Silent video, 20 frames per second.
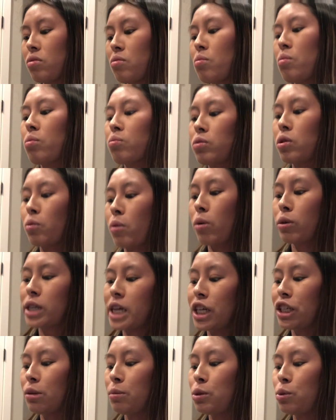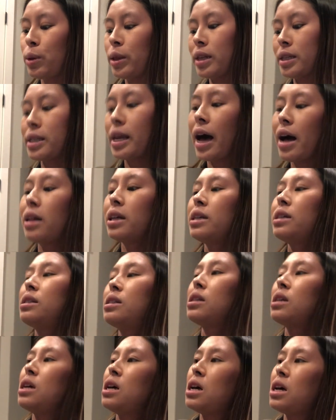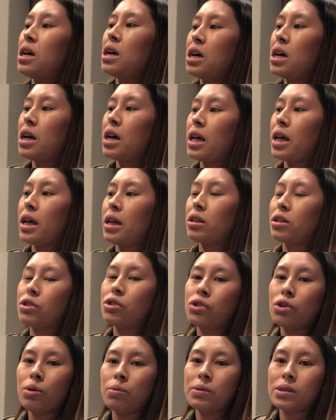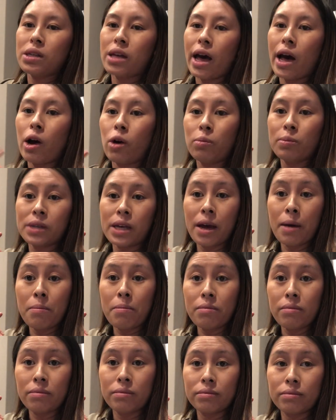the rotation between the salads and the soups helps him.